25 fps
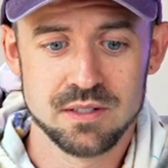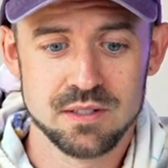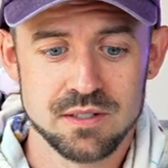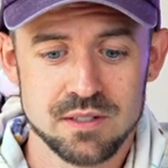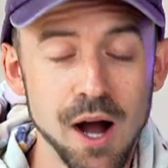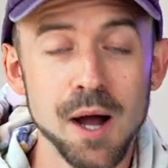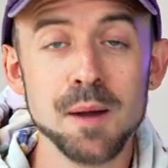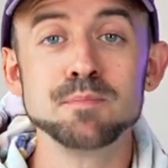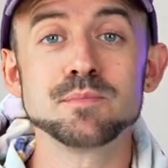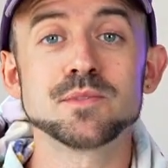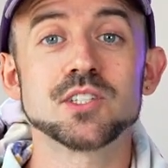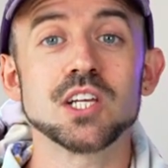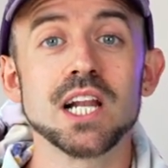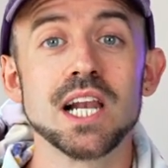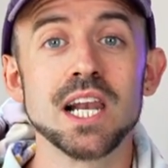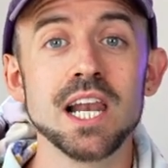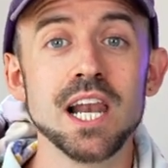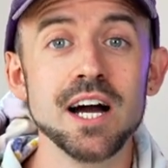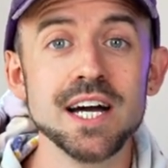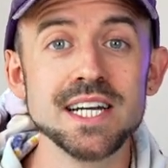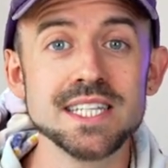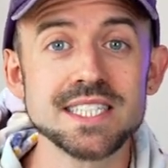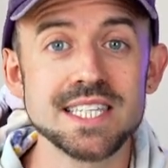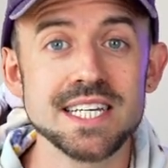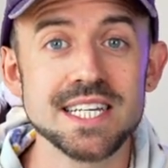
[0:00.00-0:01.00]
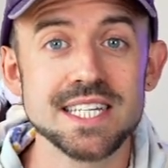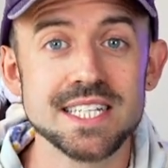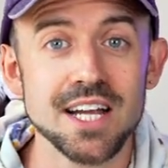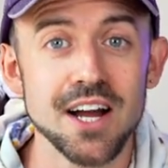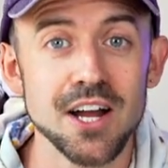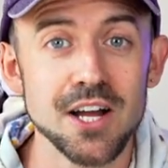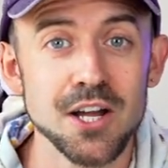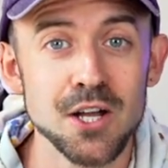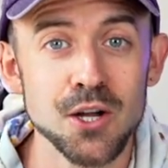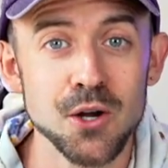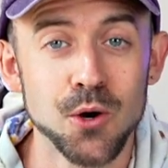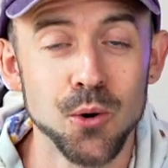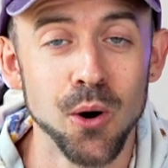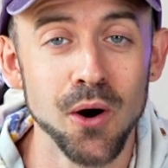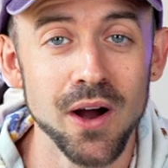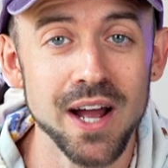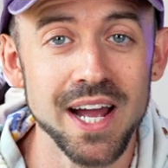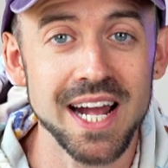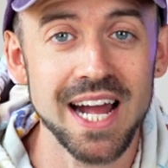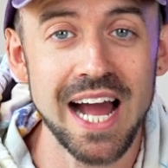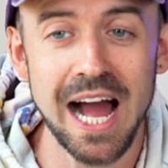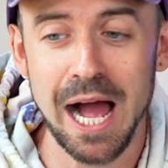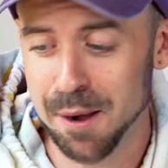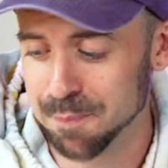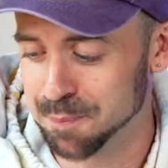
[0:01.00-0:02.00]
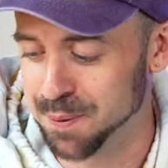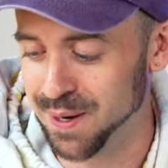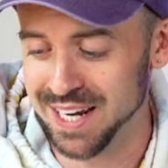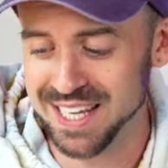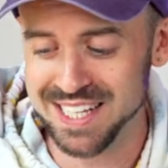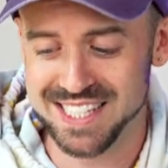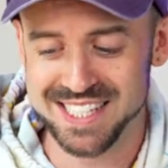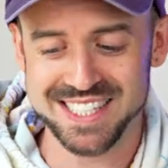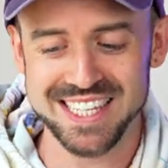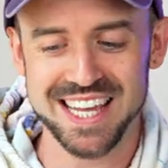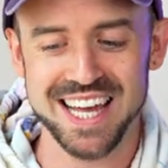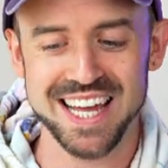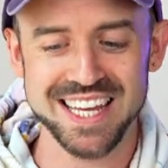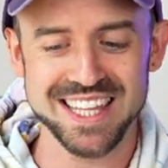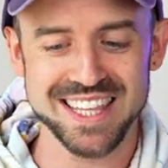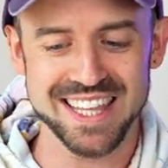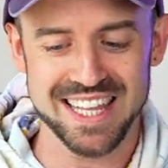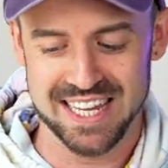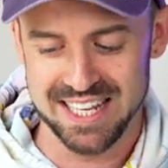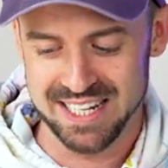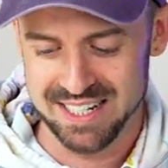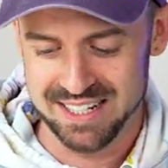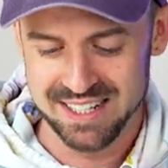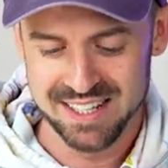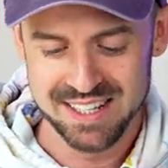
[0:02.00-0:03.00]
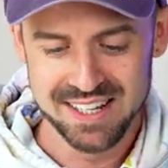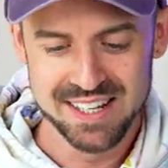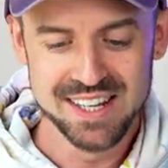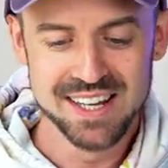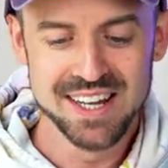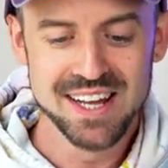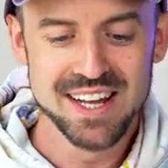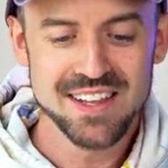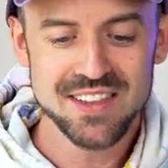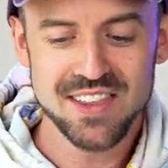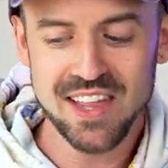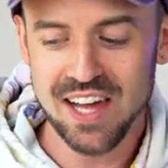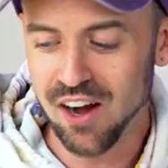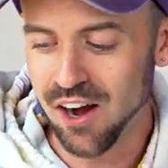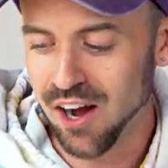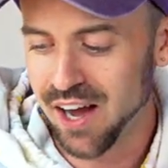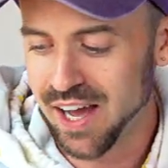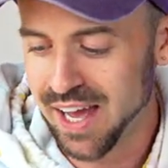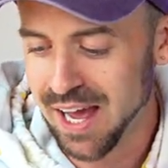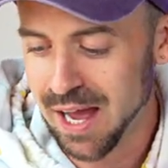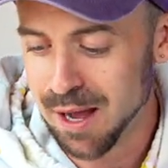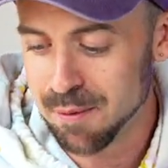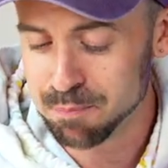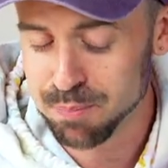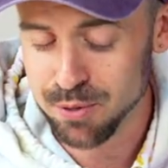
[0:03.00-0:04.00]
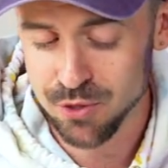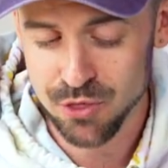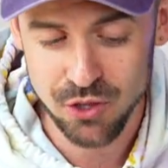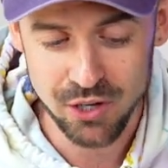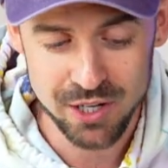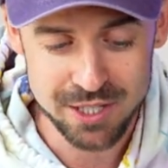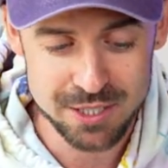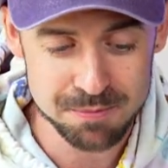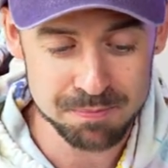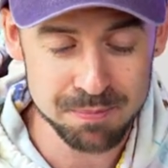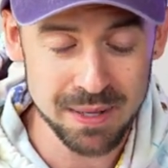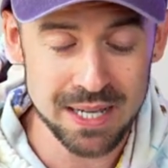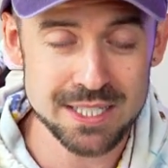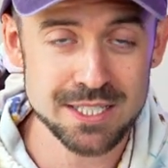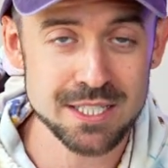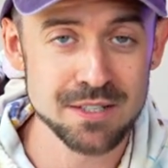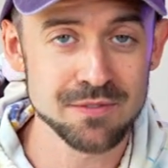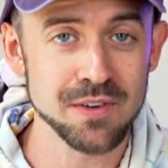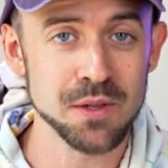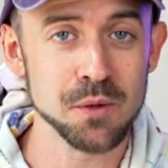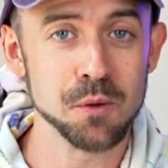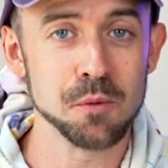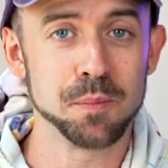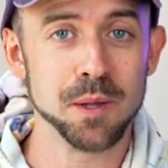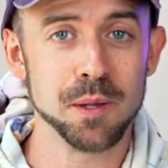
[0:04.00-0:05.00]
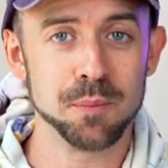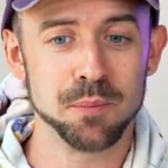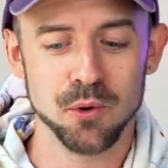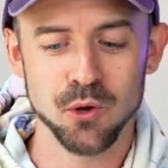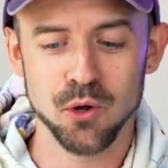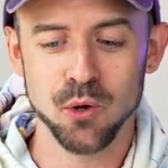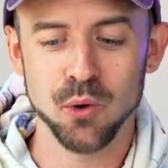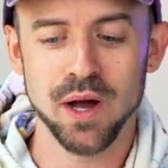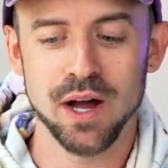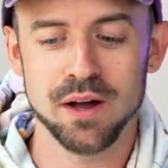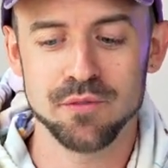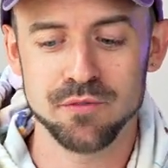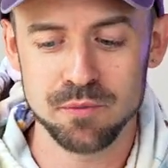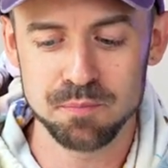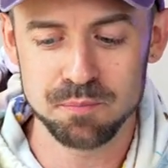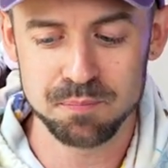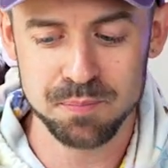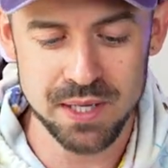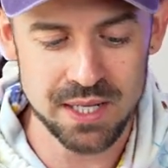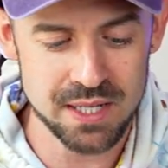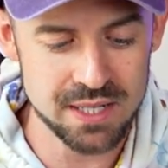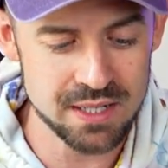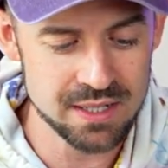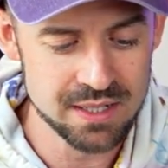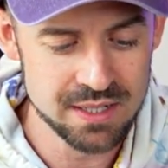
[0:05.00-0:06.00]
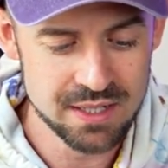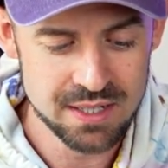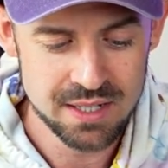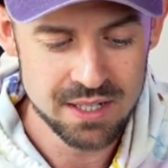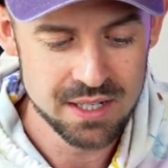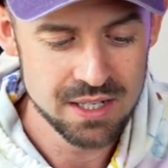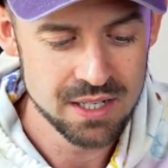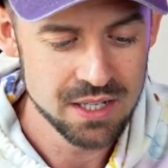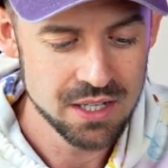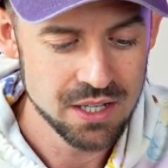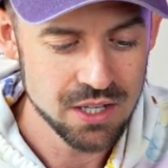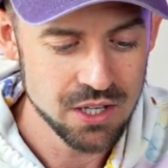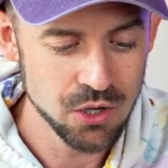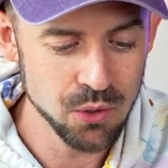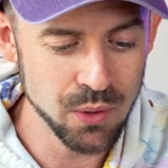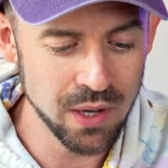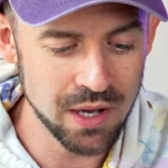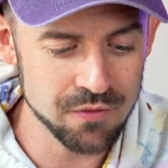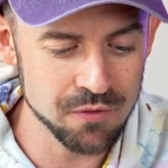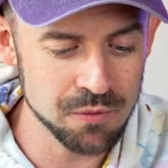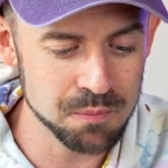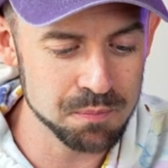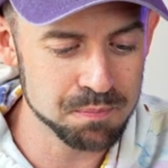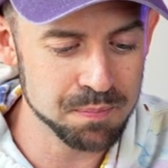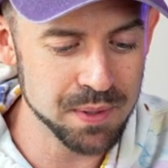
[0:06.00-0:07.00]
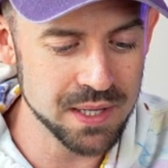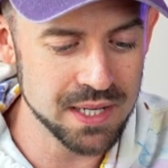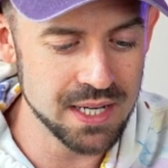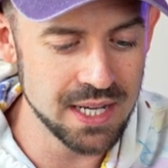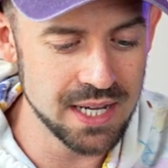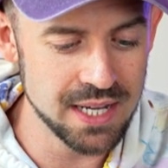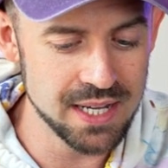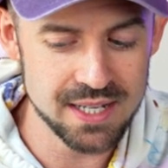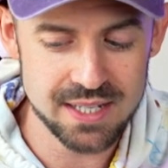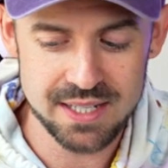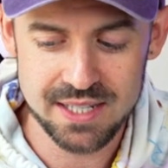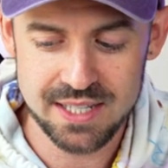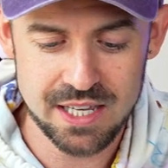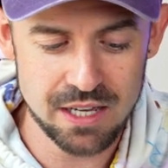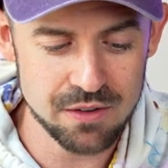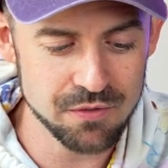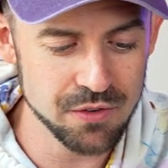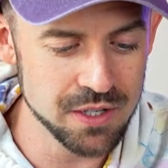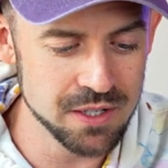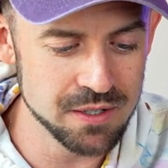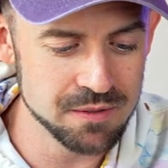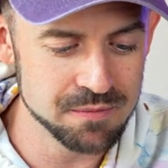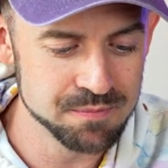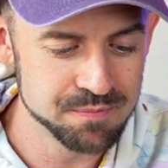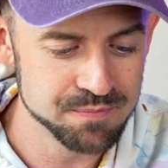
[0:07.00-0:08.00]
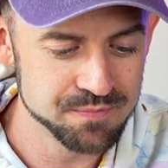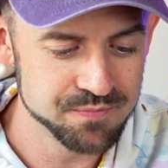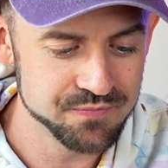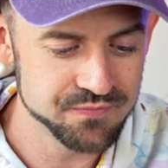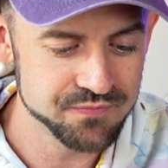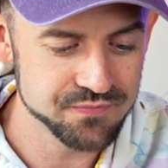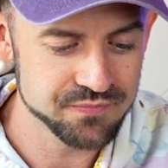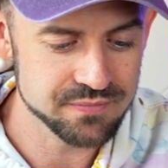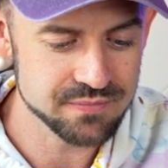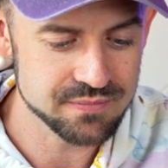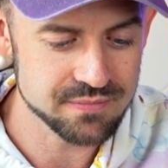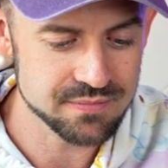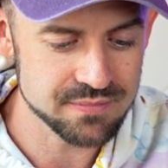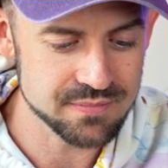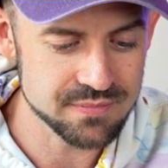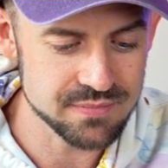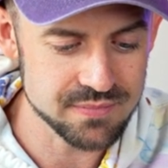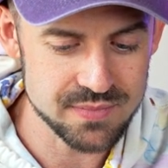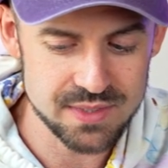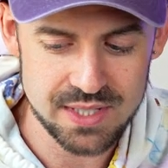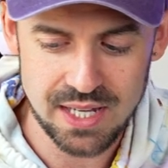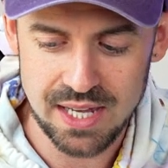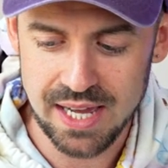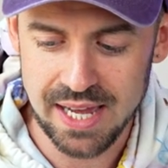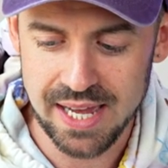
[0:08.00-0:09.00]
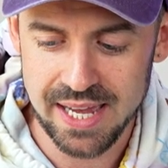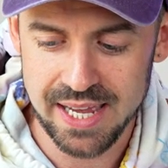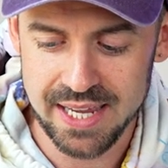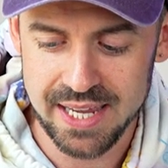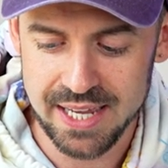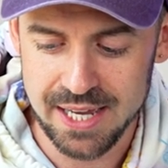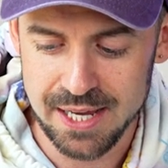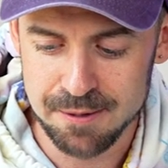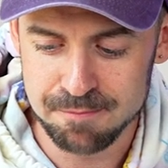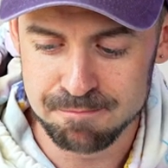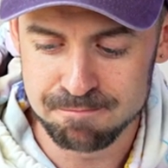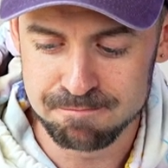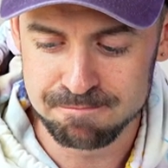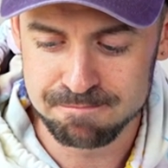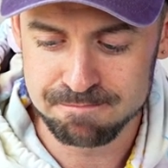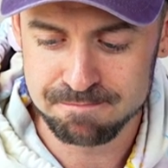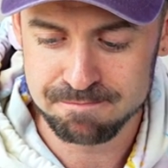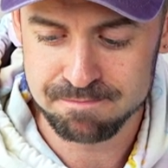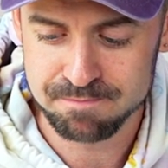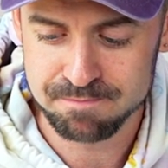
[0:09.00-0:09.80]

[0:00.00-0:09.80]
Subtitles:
I'm delighted, I can quite happily say then, that I empathise massively with people who haven't been given a